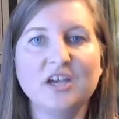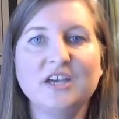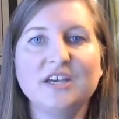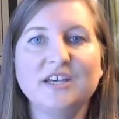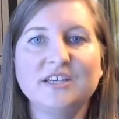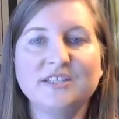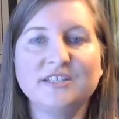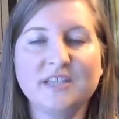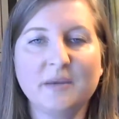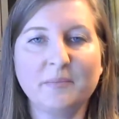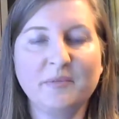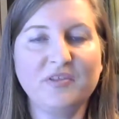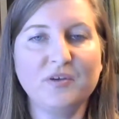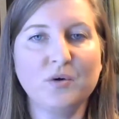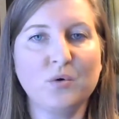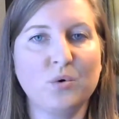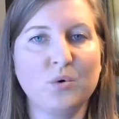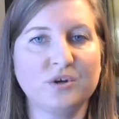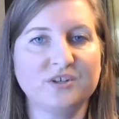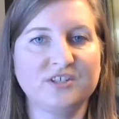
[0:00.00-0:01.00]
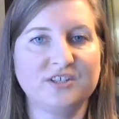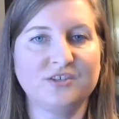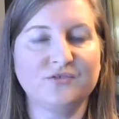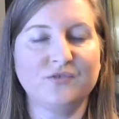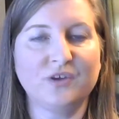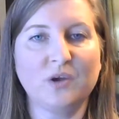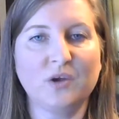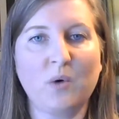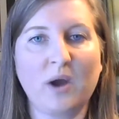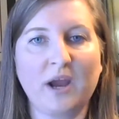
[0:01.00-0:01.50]
Some of the courses
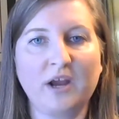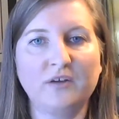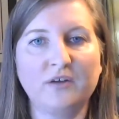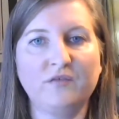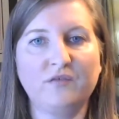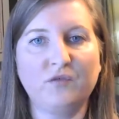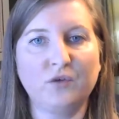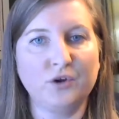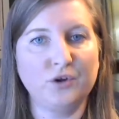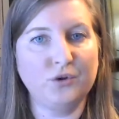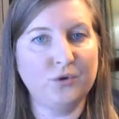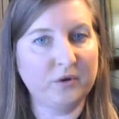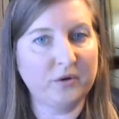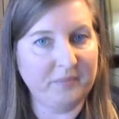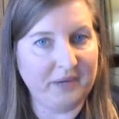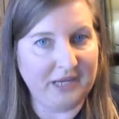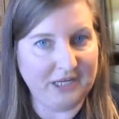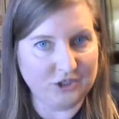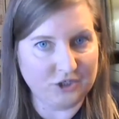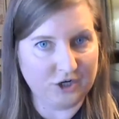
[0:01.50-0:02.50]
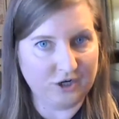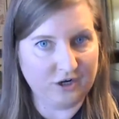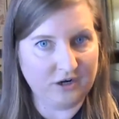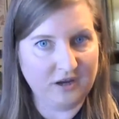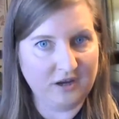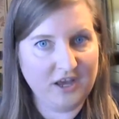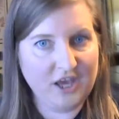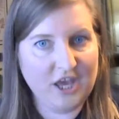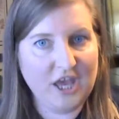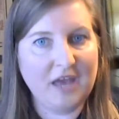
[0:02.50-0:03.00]
required for your major
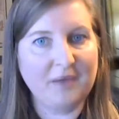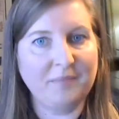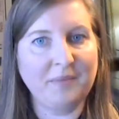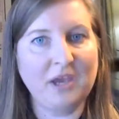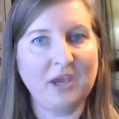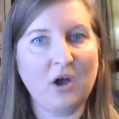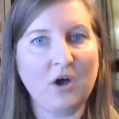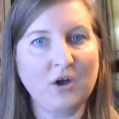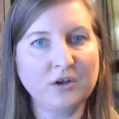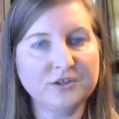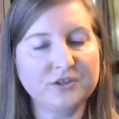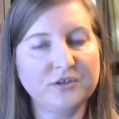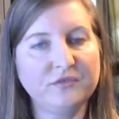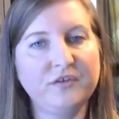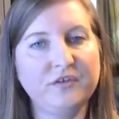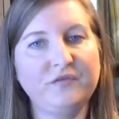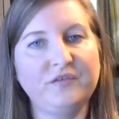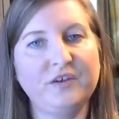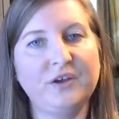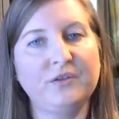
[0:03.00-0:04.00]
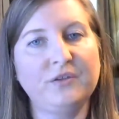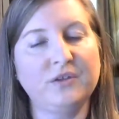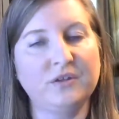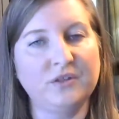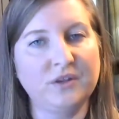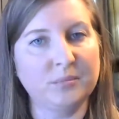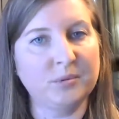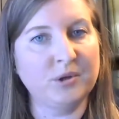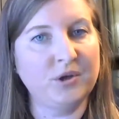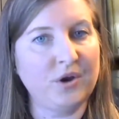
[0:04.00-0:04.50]
may also fulfill the
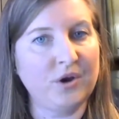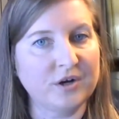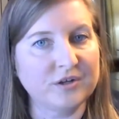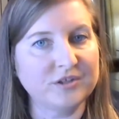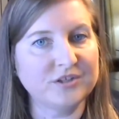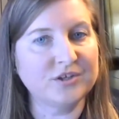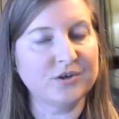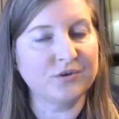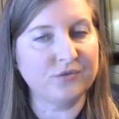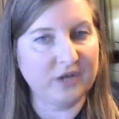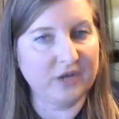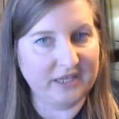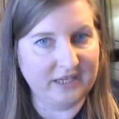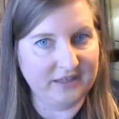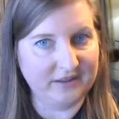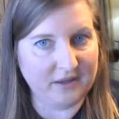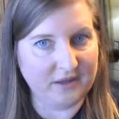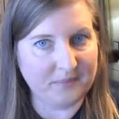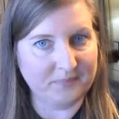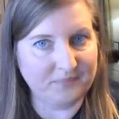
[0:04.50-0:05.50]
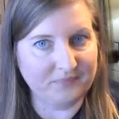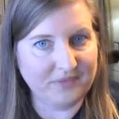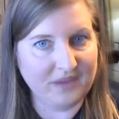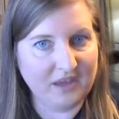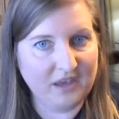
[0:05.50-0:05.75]
liberal arts curriculum,